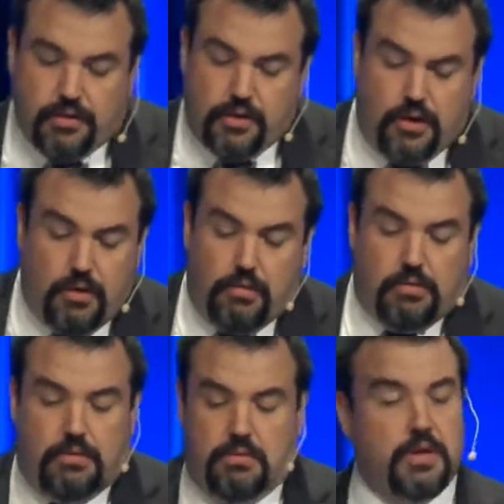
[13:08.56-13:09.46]
you
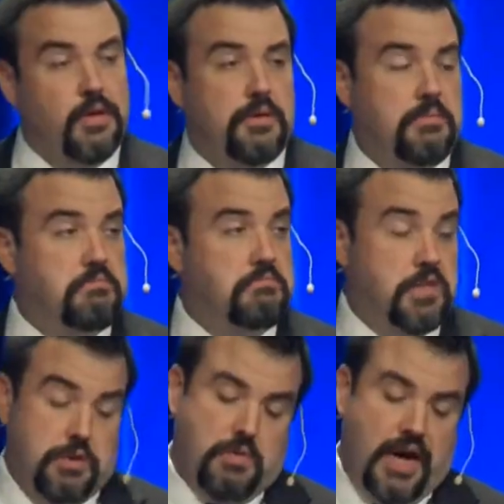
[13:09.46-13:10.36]
know,
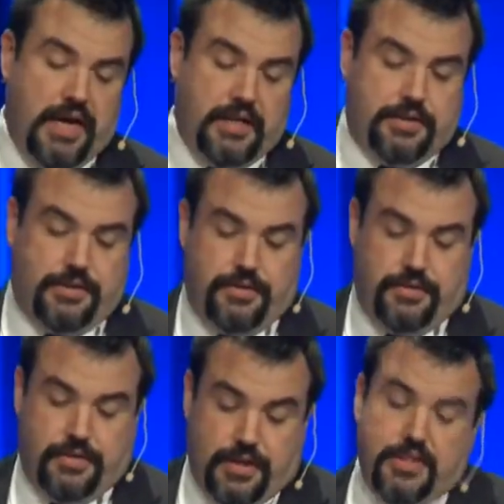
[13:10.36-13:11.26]
they're right.
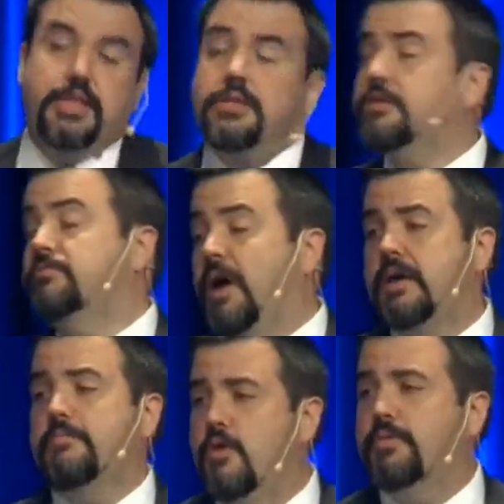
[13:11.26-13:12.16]
This is
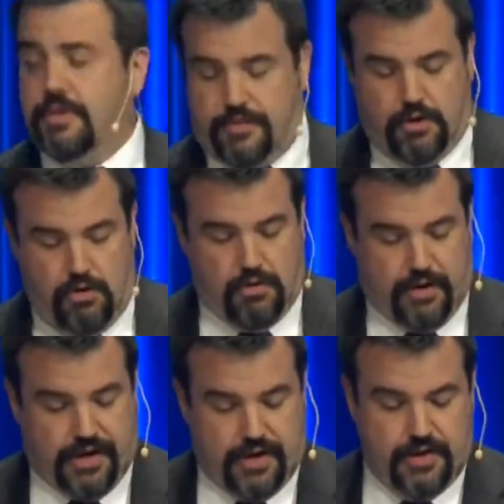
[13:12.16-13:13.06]
my moment of
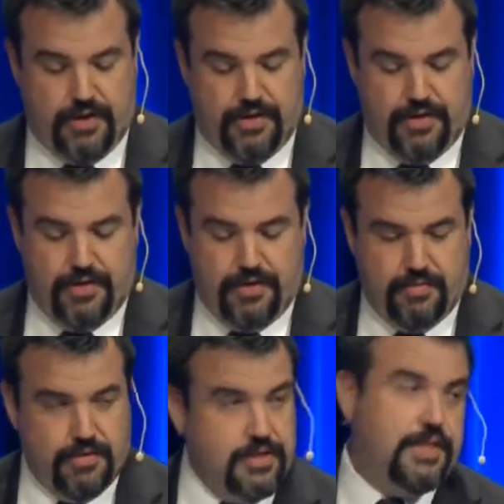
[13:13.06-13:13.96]
glory.
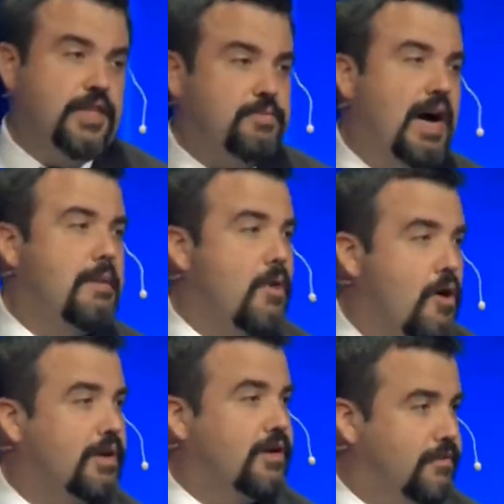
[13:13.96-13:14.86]
This is my
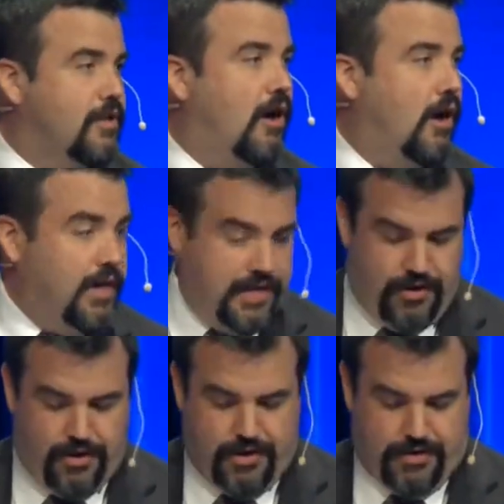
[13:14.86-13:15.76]
moment of laud and
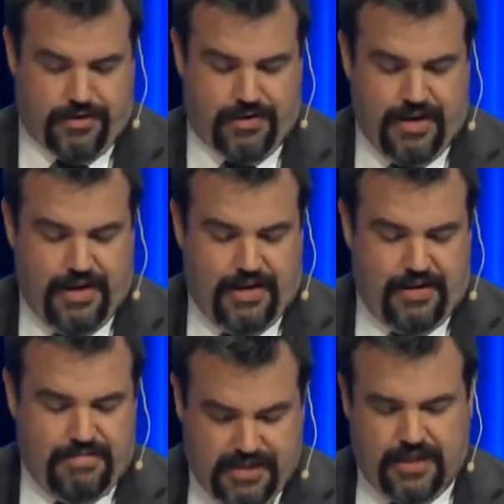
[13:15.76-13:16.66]
honor.
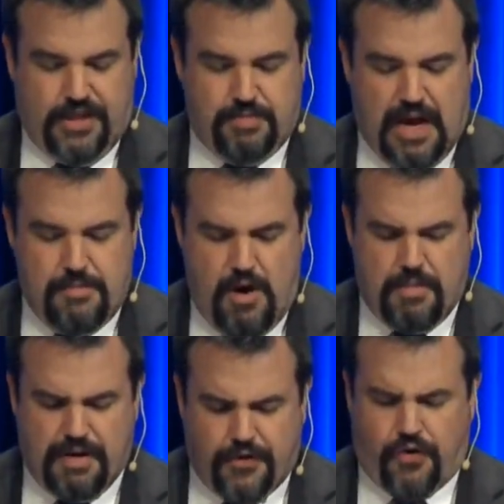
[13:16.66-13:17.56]
This is my
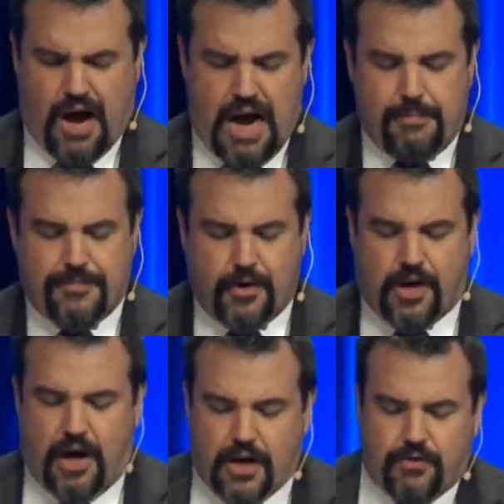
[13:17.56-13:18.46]
moment of triumphal
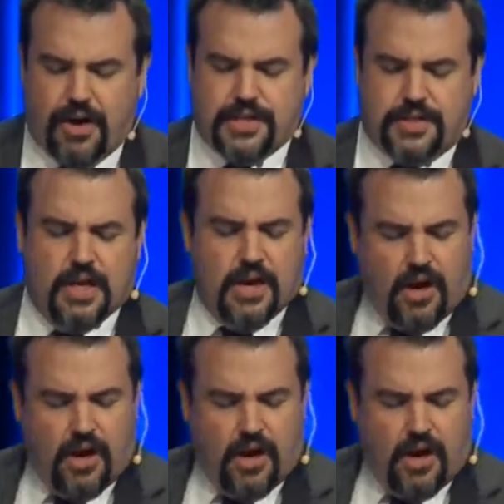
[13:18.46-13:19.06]
conquest.